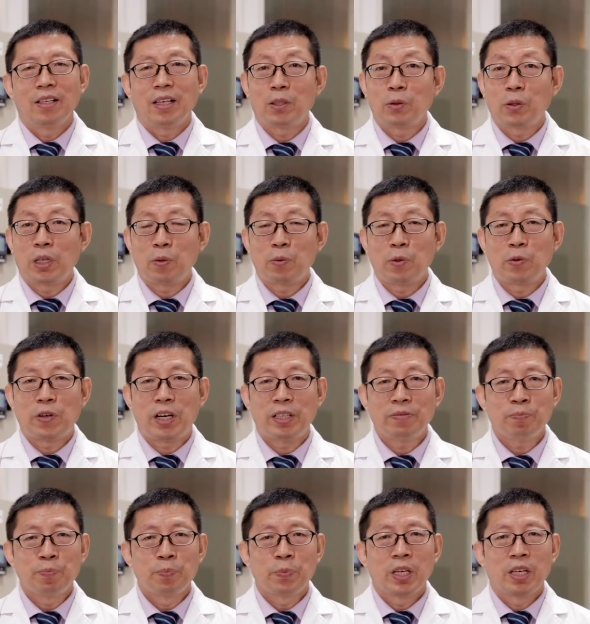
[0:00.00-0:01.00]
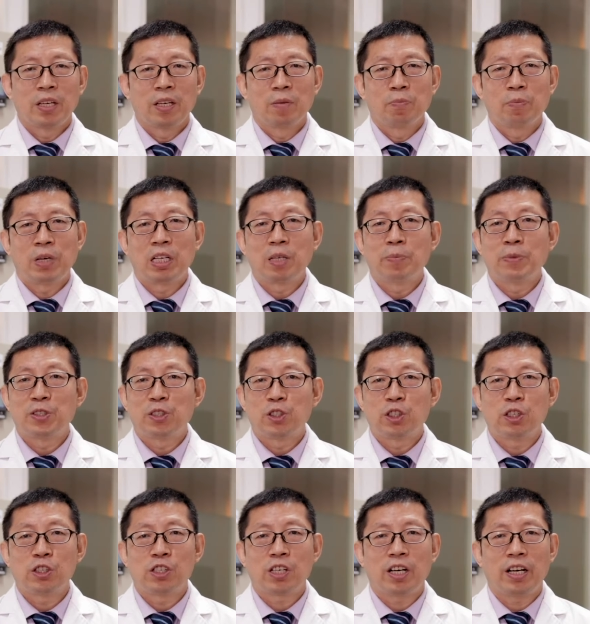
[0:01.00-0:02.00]
Hello everyone, my name is
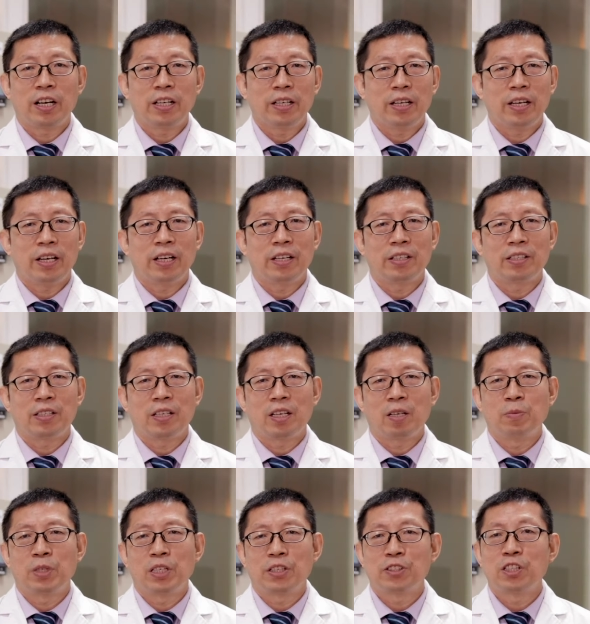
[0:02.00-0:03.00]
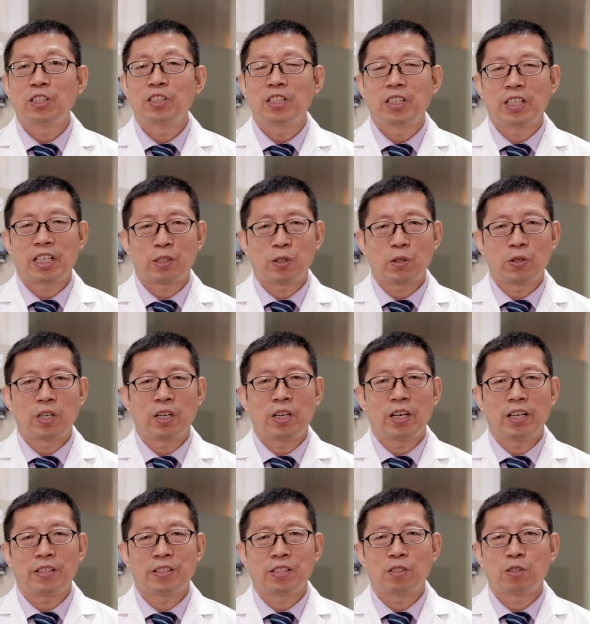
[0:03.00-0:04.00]
Jin Chai and I'm a senior lecturer
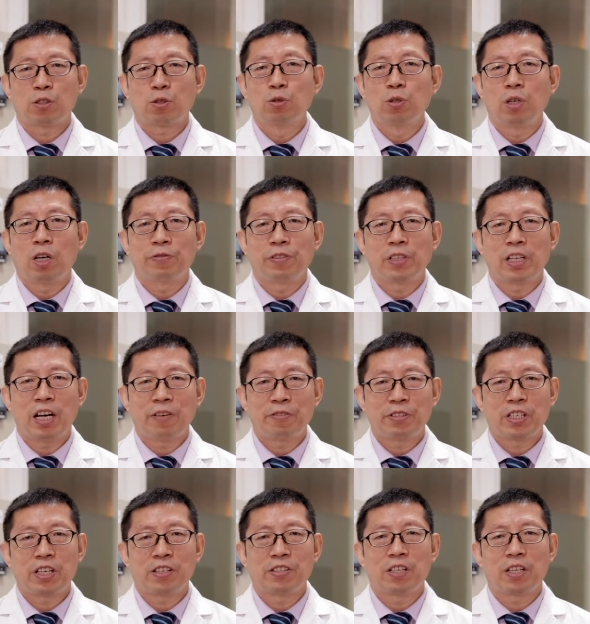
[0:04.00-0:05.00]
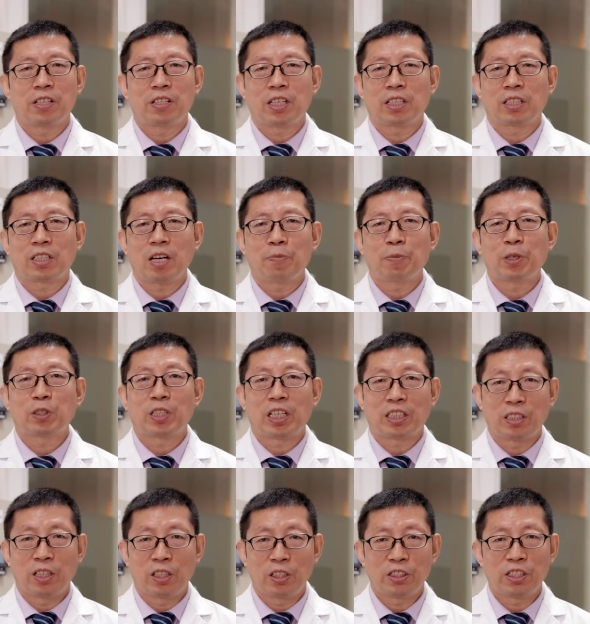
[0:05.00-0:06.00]
at School of Life Science and Chemical
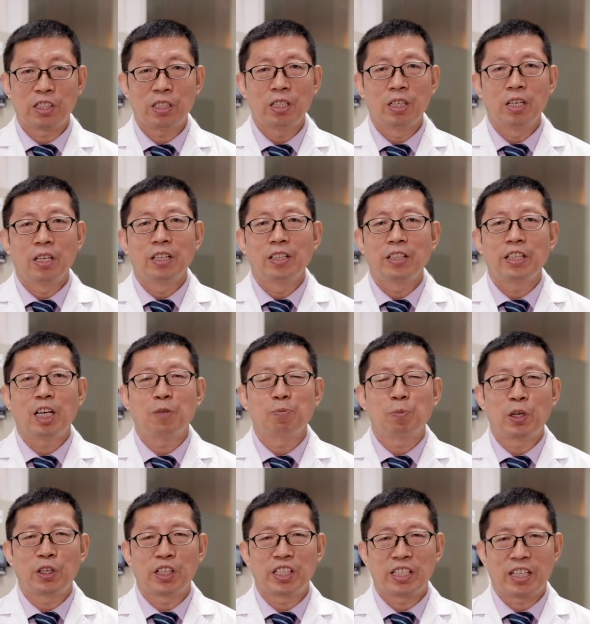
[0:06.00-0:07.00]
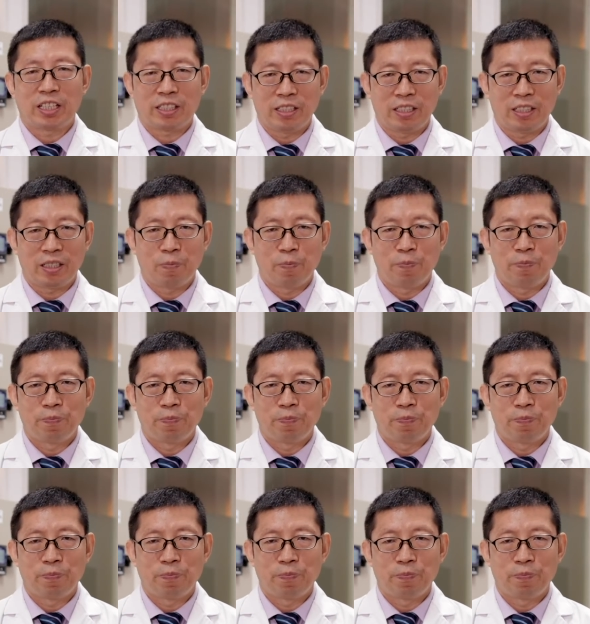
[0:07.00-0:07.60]
Technology, Ngân Polytechnic.